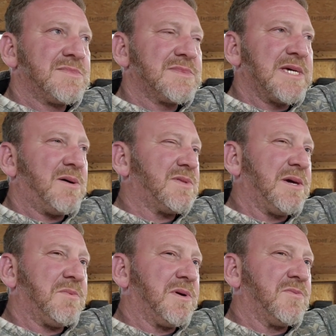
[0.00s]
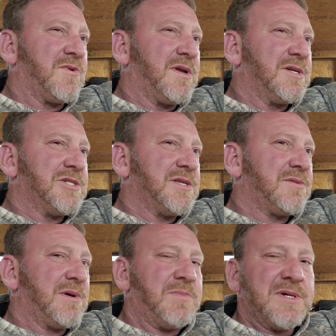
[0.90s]
I don't think we could run a Gen
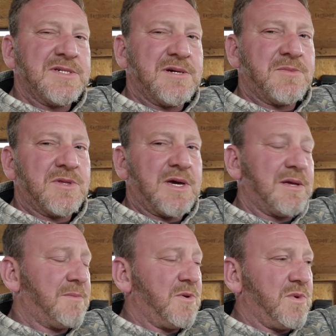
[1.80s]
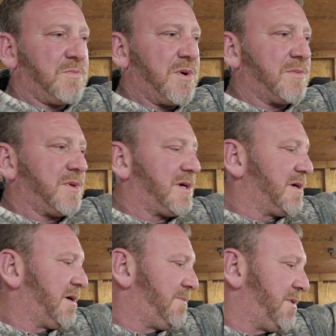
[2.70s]
3 PCM on that. I mean, we probably
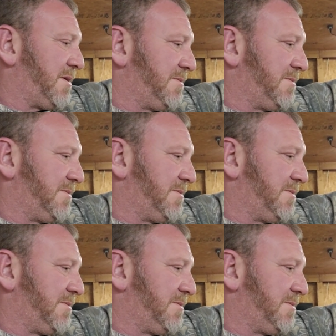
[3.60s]
could, but